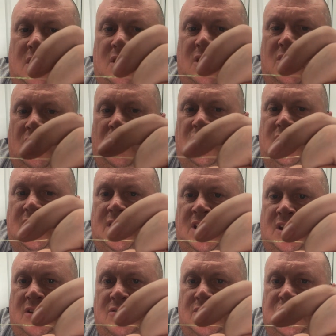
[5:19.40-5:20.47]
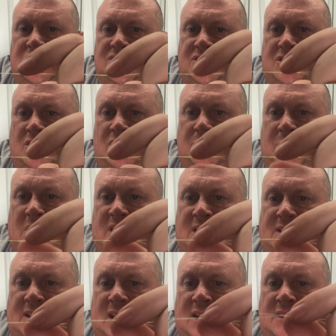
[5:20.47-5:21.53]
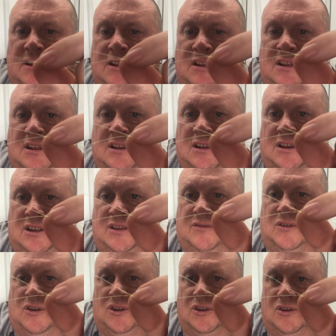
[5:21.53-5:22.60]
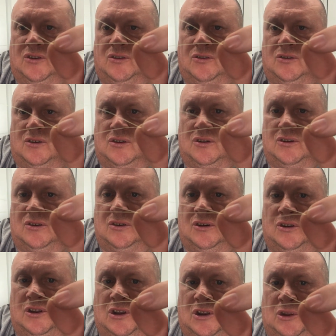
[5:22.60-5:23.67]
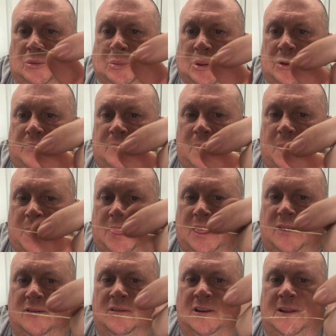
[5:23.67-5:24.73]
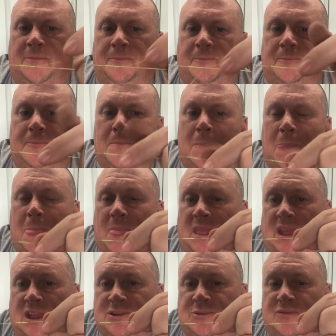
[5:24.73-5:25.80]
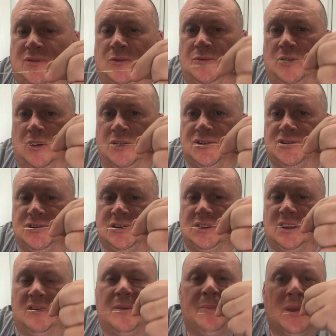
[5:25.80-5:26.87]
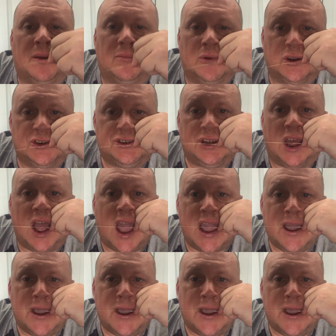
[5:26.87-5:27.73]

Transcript: your knot here which has started bedding down, and you've got your hook on a loop. Alright, as with all knots, give it a bit of moisture.